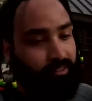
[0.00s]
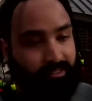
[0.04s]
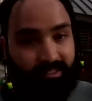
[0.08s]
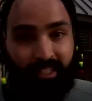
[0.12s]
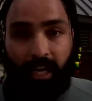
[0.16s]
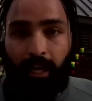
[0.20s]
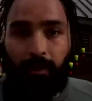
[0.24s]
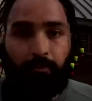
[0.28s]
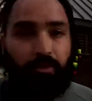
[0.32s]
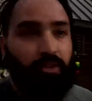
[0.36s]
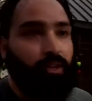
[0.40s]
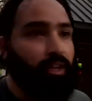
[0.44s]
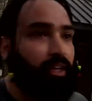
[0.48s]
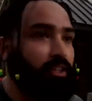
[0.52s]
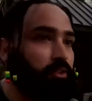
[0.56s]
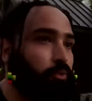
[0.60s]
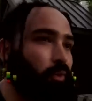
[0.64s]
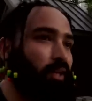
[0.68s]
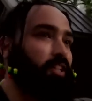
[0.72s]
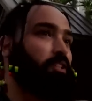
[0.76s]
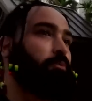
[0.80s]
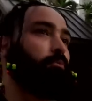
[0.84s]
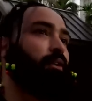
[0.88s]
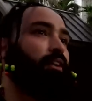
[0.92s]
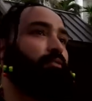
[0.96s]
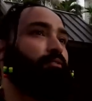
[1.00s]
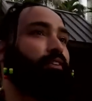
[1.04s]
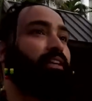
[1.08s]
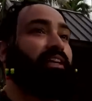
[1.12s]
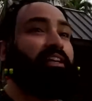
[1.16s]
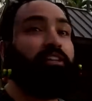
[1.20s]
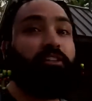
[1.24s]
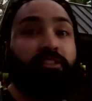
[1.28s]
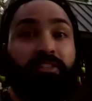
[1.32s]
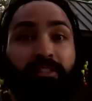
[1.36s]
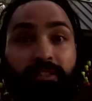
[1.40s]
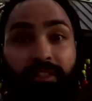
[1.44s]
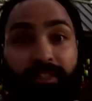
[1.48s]
time you guys watch my
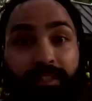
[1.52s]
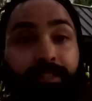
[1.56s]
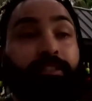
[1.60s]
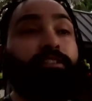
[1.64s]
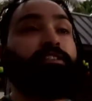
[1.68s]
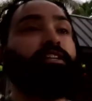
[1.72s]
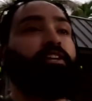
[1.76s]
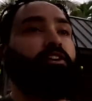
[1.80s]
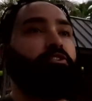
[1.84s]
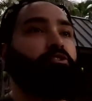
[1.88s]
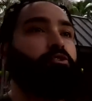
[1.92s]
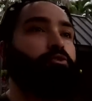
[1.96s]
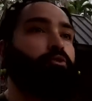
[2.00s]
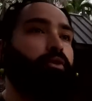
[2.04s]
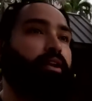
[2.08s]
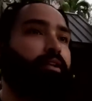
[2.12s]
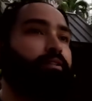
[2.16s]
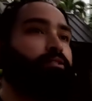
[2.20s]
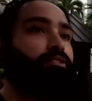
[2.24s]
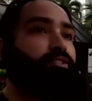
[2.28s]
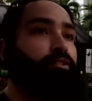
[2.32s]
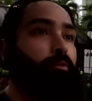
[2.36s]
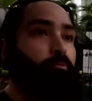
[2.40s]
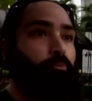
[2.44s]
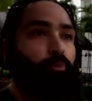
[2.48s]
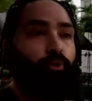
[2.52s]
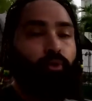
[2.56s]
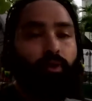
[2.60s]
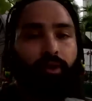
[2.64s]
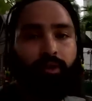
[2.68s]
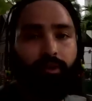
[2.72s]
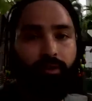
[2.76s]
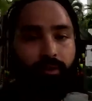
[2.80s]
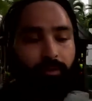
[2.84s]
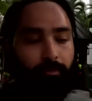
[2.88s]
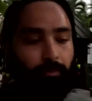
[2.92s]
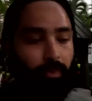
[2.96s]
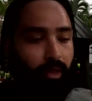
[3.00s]
videos to continue and
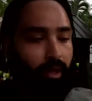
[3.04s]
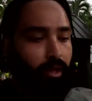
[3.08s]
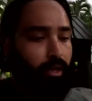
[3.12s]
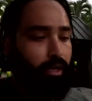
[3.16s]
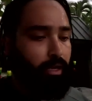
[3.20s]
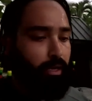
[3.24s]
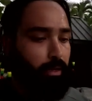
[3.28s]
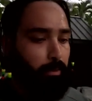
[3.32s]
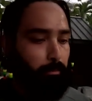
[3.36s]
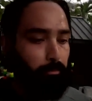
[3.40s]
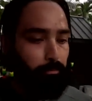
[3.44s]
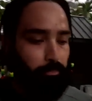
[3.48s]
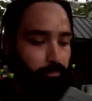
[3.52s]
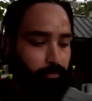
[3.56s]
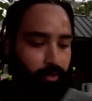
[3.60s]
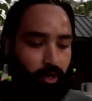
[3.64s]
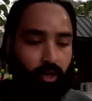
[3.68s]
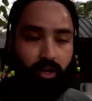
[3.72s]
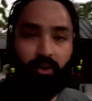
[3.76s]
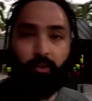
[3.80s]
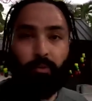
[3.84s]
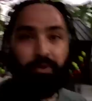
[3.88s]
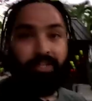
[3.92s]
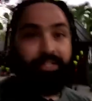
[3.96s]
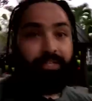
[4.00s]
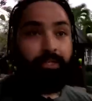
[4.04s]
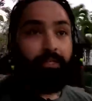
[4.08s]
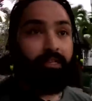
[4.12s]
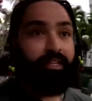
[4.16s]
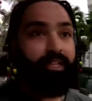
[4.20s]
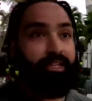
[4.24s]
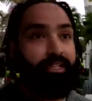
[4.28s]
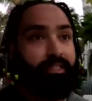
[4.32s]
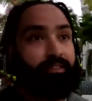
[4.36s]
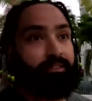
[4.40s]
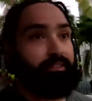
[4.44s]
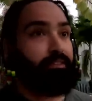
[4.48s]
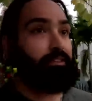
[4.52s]
support hardworking
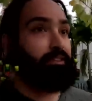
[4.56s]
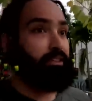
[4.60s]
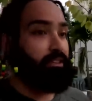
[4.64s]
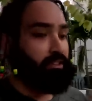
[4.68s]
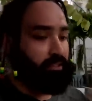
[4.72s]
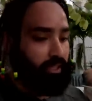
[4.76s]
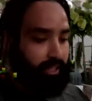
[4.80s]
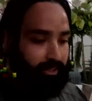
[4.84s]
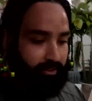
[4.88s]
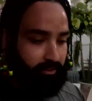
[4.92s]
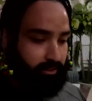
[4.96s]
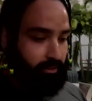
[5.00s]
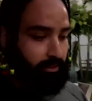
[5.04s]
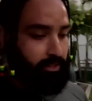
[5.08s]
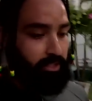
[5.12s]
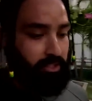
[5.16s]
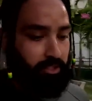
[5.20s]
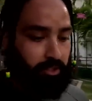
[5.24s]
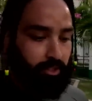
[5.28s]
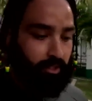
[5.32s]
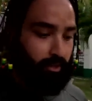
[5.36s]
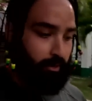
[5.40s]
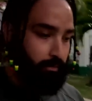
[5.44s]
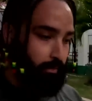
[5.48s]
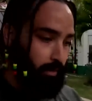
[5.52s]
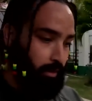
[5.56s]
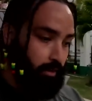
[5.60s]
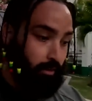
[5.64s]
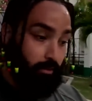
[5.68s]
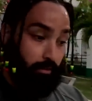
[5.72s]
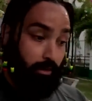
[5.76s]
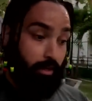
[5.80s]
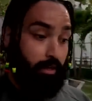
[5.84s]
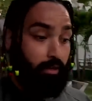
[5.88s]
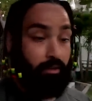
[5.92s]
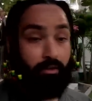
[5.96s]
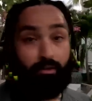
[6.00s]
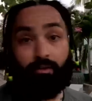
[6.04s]
ladies just like Tanisha,
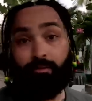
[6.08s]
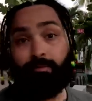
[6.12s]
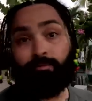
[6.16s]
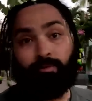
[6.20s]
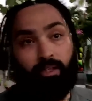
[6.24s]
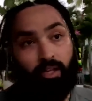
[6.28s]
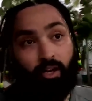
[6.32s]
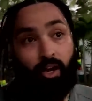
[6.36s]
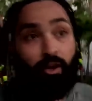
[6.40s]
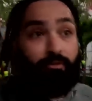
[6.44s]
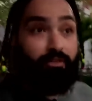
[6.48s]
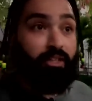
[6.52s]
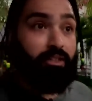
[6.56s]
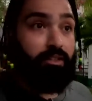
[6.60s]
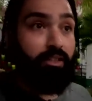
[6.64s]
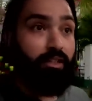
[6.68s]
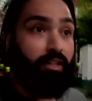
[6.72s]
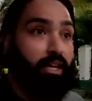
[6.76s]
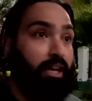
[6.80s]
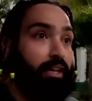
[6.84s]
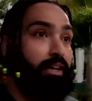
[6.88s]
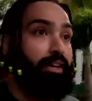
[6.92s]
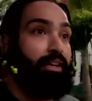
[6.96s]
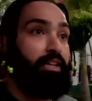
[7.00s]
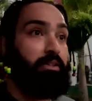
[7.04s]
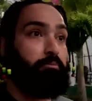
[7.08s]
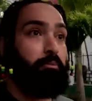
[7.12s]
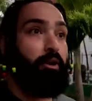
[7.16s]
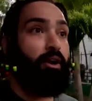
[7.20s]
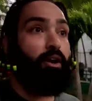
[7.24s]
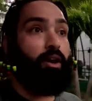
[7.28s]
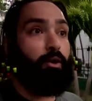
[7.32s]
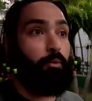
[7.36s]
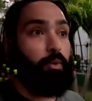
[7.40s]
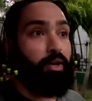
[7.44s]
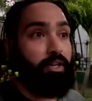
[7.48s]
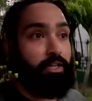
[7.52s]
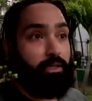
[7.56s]
and obviously not ladies, but
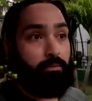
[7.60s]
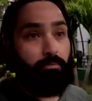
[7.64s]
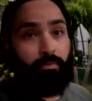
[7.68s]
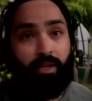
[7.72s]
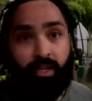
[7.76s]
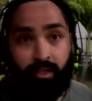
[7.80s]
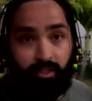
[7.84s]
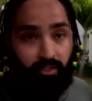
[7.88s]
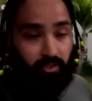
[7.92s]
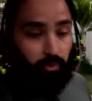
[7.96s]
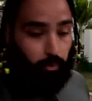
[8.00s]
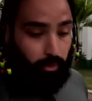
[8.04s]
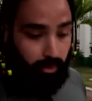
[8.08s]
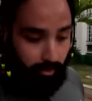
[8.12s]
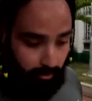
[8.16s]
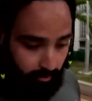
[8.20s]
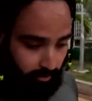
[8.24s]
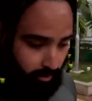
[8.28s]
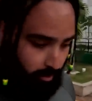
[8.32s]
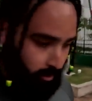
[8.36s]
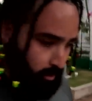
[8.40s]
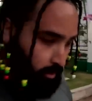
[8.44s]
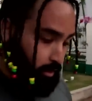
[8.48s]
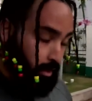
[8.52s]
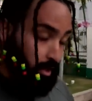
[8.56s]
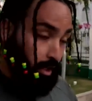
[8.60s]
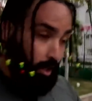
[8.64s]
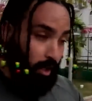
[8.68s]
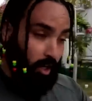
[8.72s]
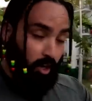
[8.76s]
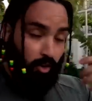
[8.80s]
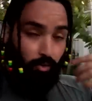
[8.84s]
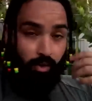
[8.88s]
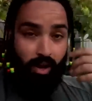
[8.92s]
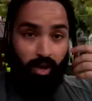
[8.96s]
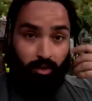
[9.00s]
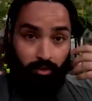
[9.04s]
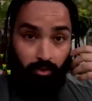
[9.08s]
hardworking men as well
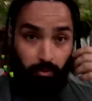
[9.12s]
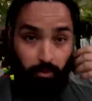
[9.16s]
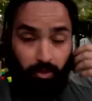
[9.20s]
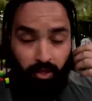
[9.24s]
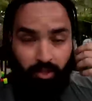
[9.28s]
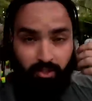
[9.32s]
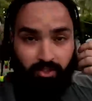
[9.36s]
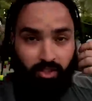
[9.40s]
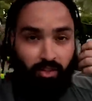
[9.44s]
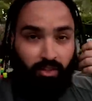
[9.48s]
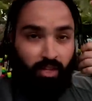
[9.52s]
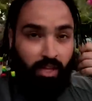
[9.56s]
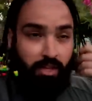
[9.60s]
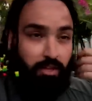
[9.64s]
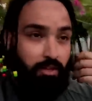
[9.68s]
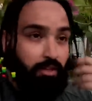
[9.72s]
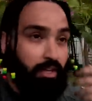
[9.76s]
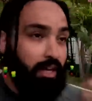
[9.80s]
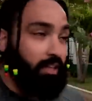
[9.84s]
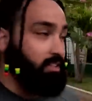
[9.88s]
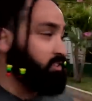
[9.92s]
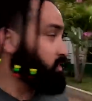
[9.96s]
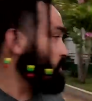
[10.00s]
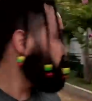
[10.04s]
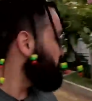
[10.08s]
around the world. So thank you guys